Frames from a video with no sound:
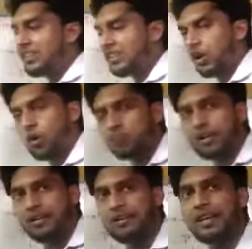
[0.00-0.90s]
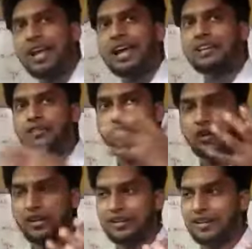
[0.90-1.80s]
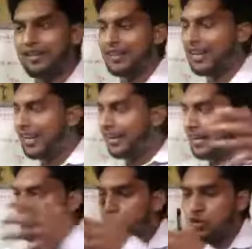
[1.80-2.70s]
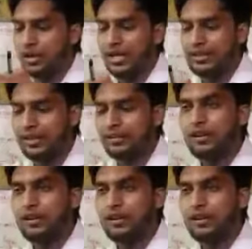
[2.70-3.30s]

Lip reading: the home country and the foreign country comes together